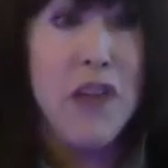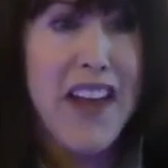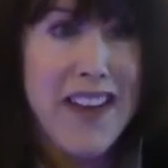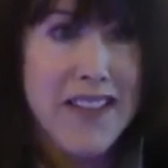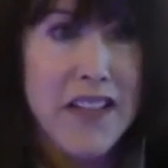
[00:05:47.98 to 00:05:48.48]

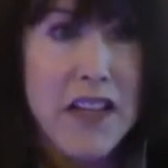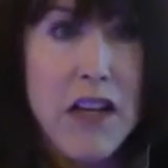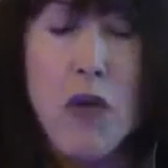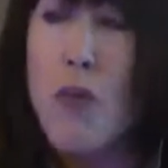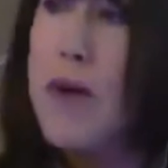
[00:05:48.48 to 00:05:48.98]
that
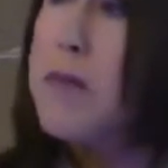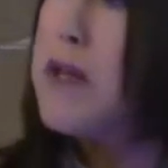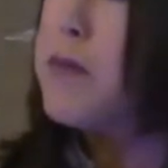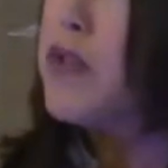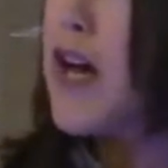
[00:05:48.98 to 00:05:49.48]
when
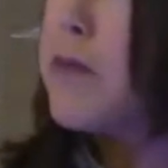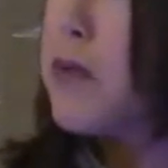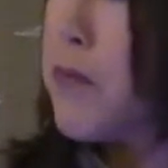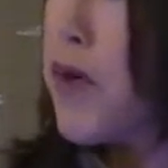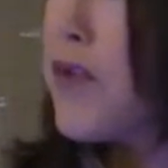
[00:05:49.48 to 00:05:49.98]
people got
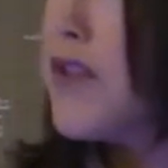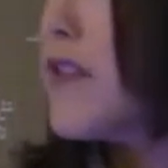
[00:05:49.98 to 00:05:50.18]
promoted,